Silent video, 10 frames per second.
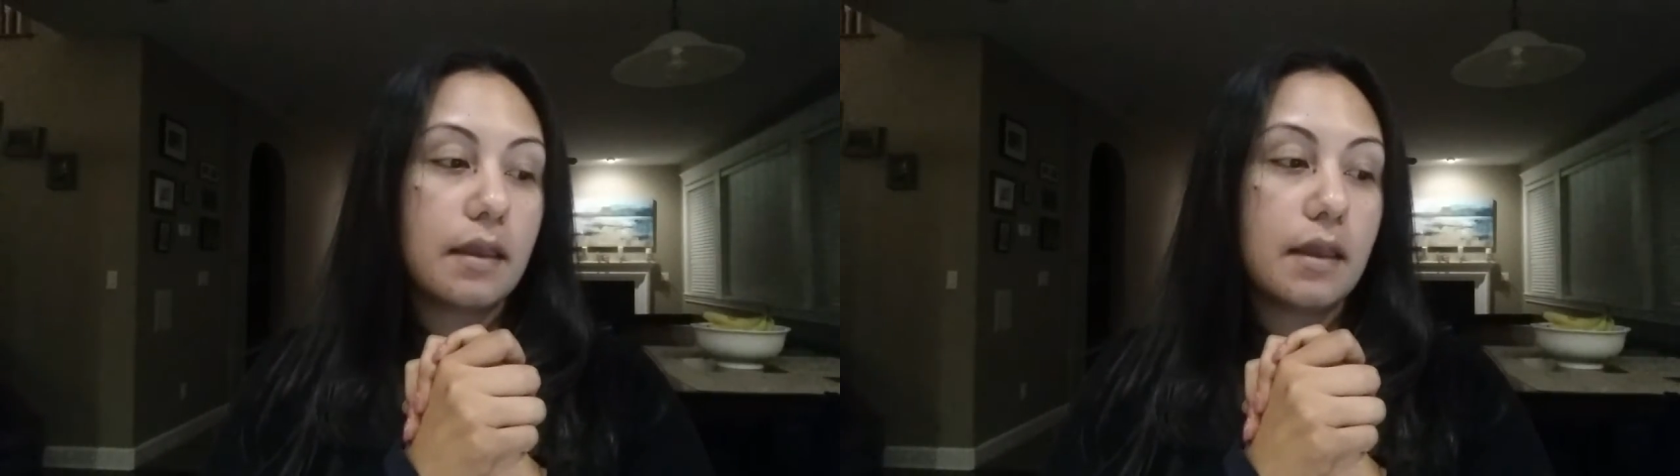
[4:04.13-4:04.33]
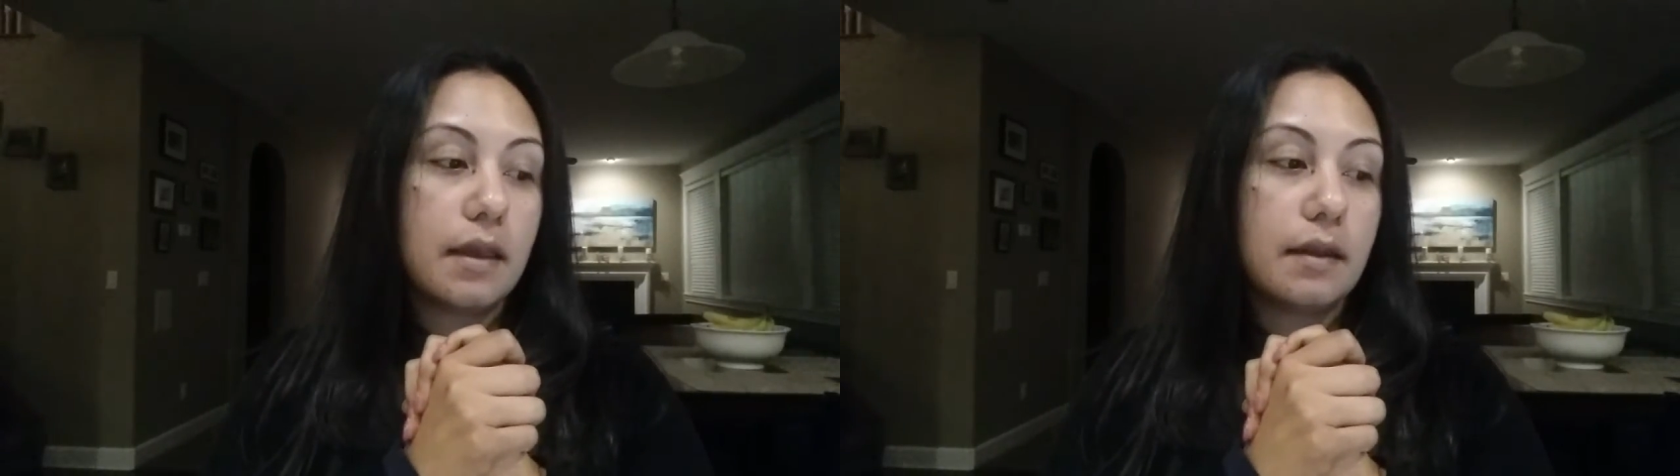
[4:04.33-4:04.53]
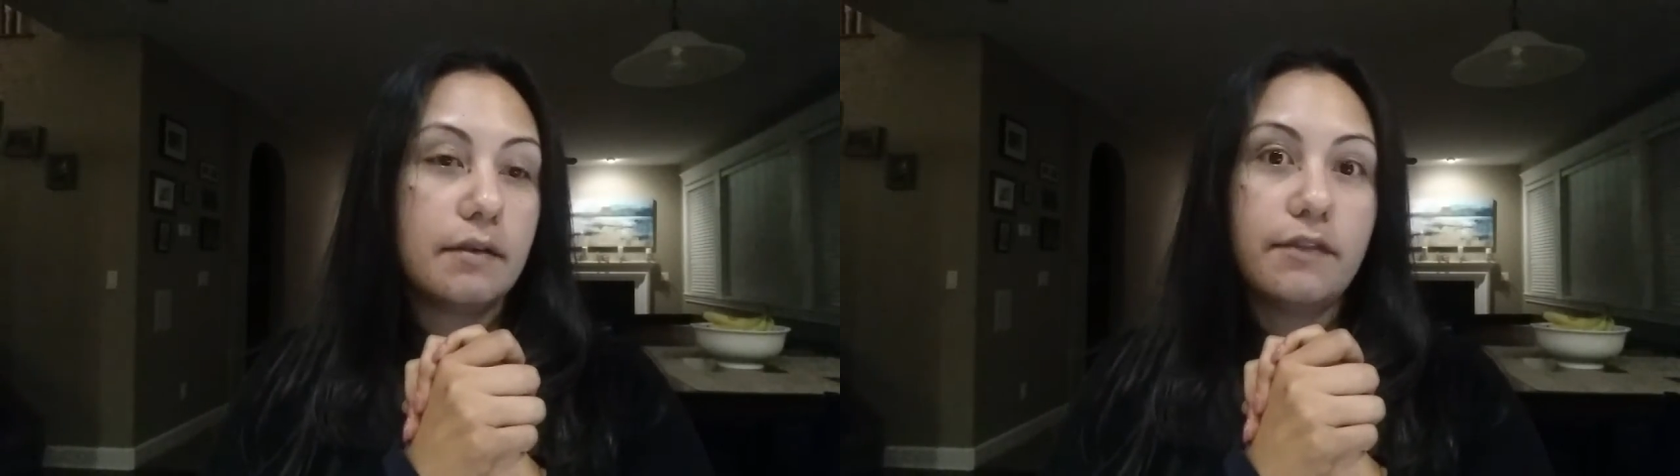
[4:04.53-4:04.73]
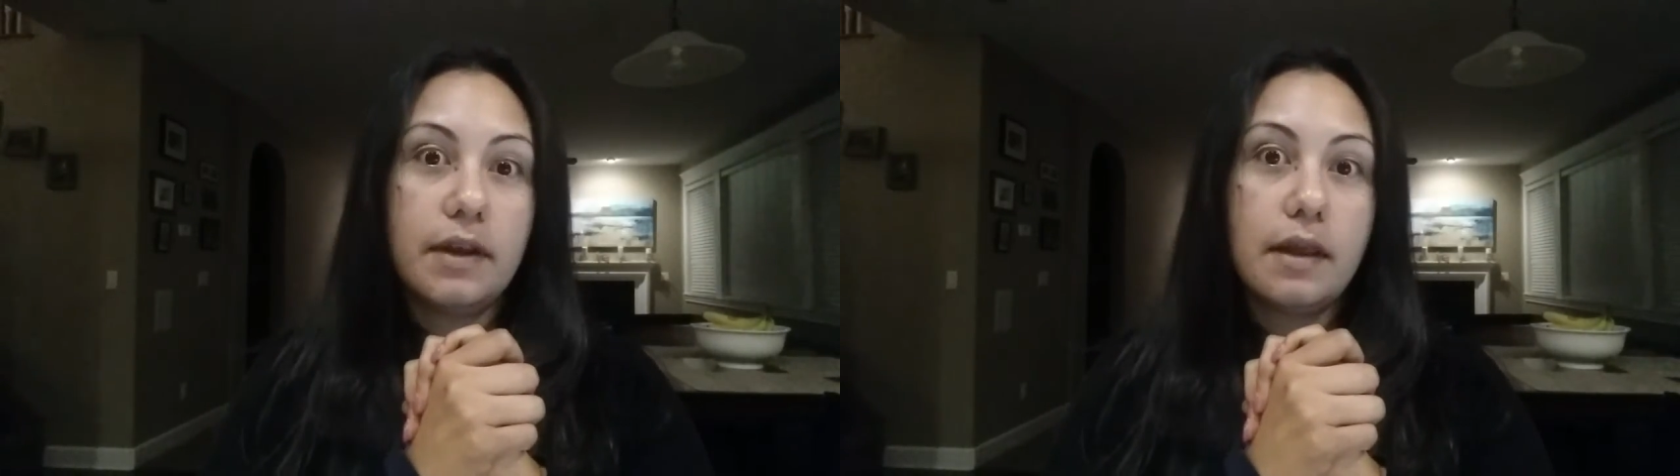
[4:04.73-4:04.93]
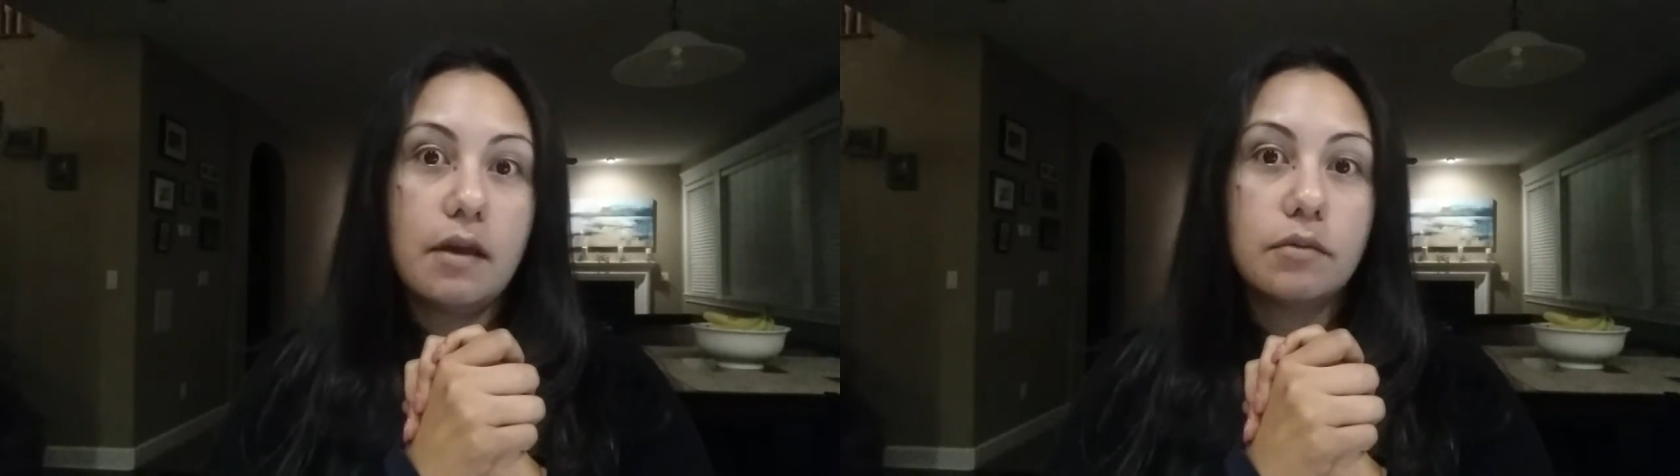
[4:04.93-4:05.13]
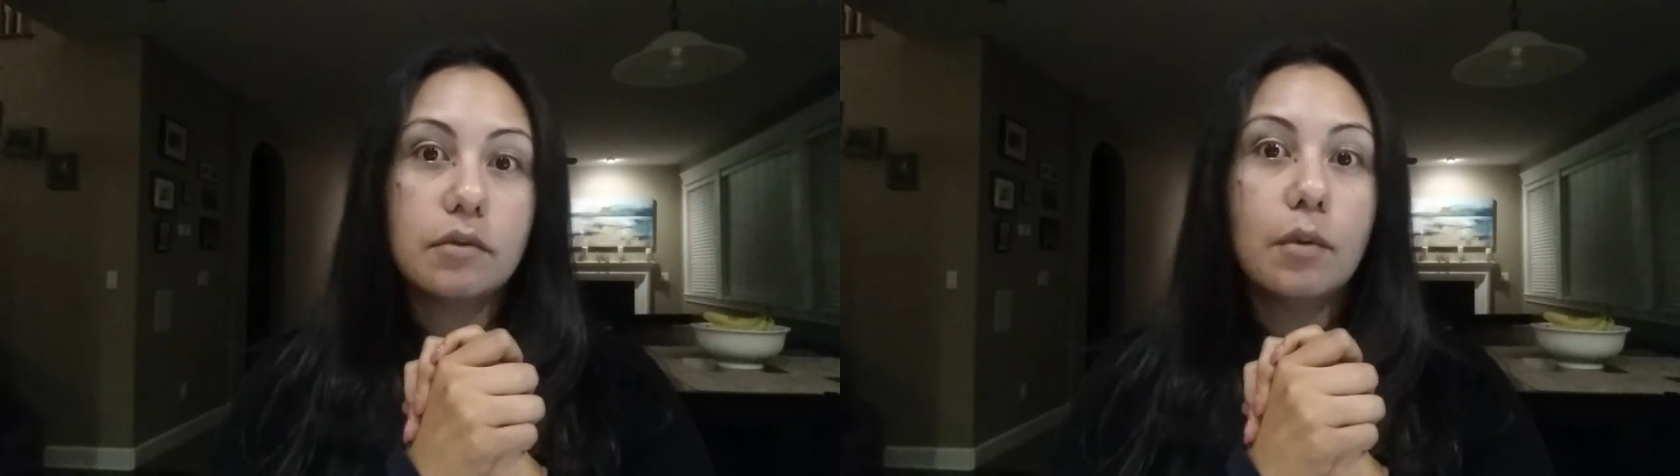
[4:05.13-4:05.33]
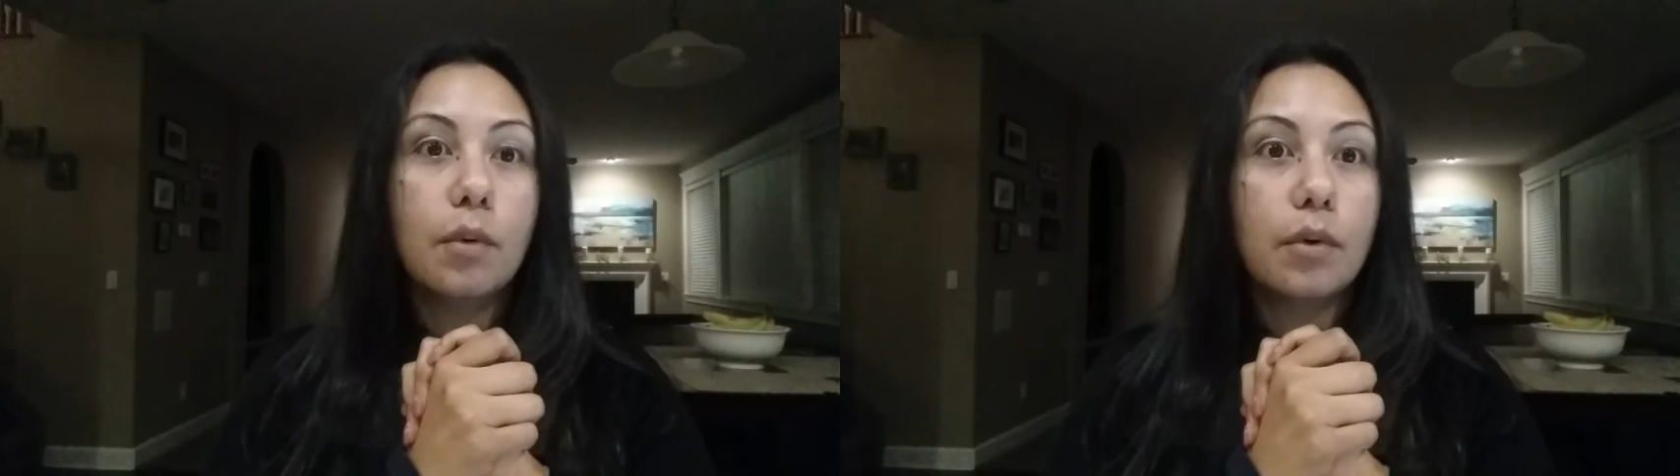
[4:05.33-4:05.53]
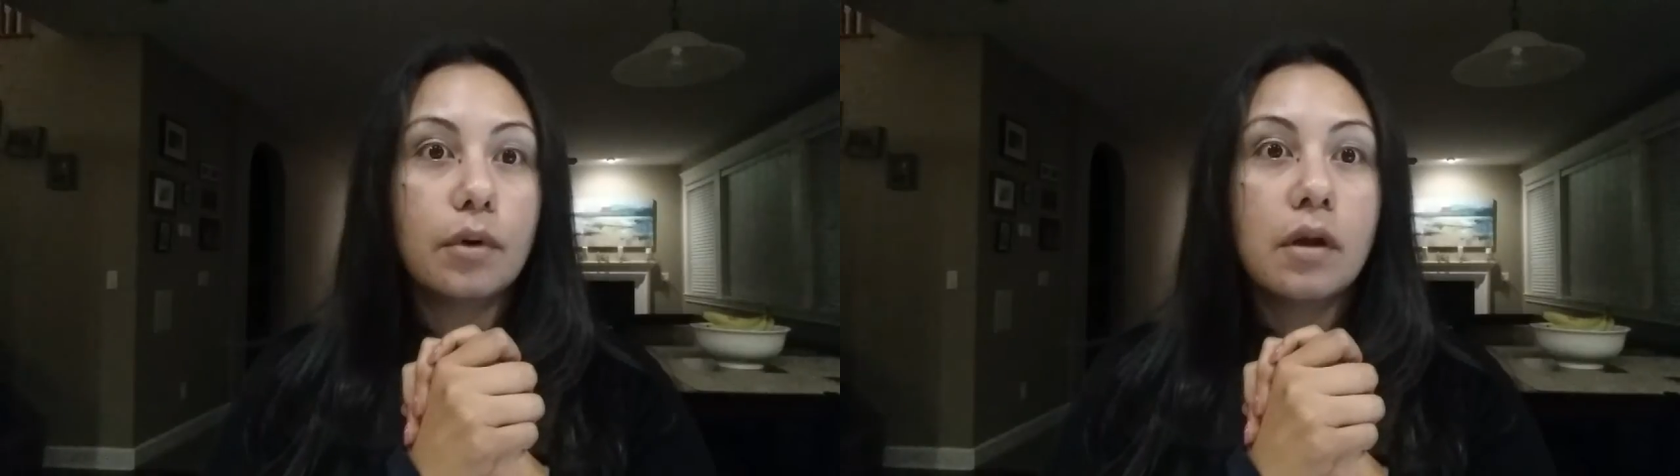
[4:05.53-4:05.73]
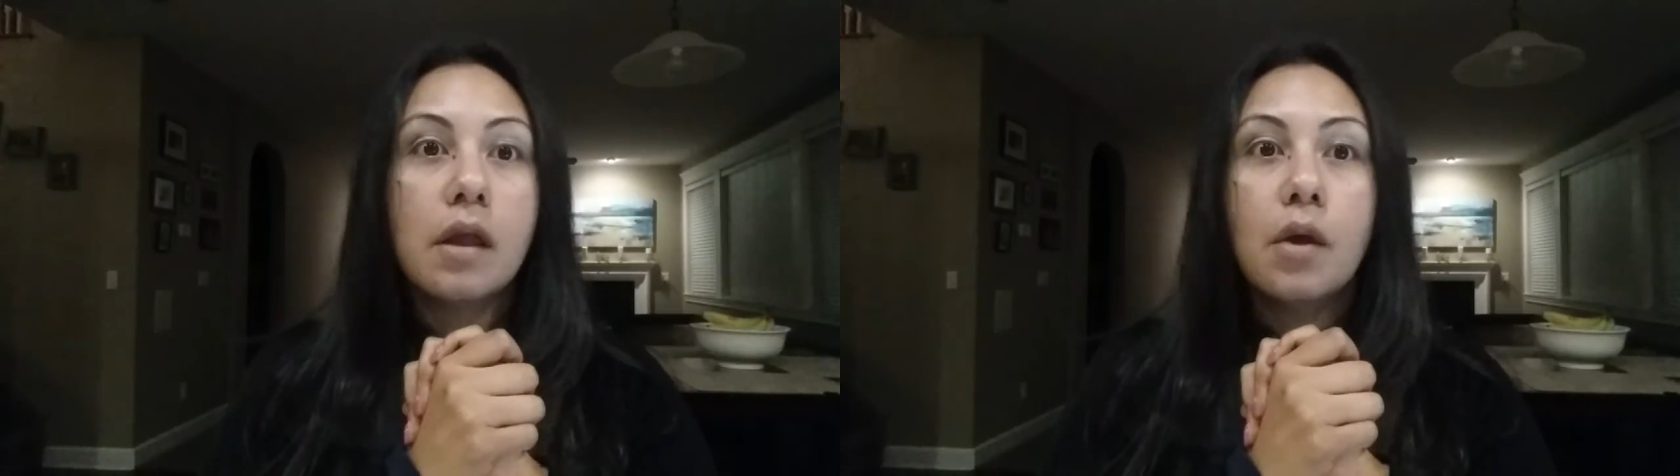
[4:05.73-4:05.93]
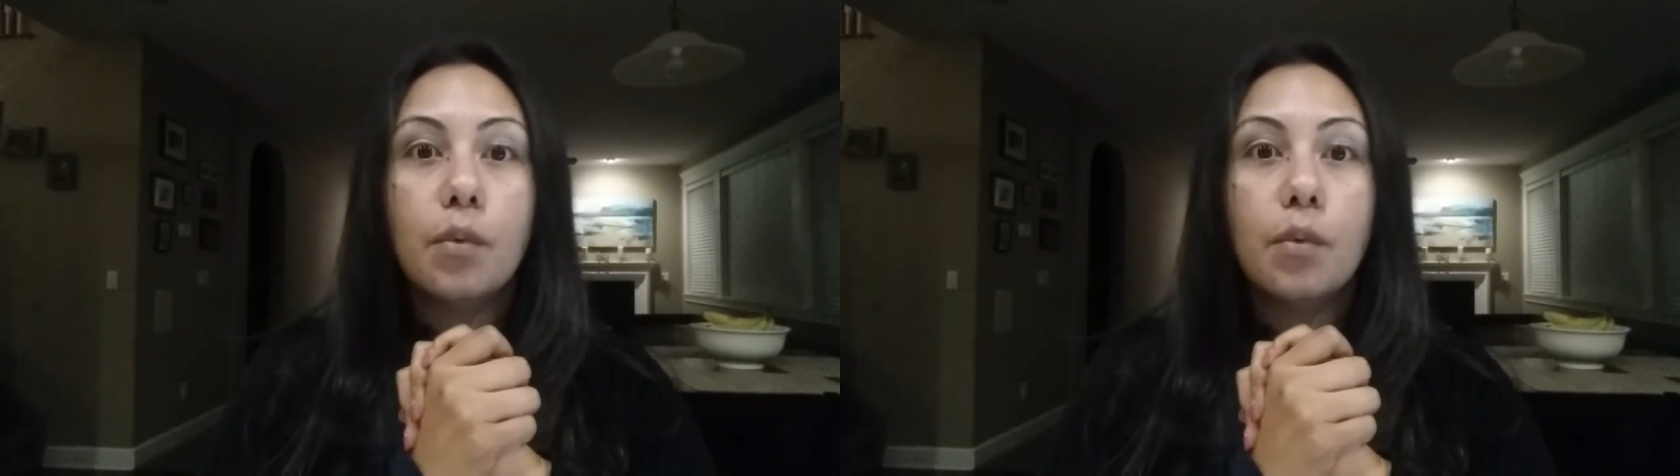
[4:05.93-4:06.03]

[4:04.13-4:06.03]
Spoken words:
and find out. Or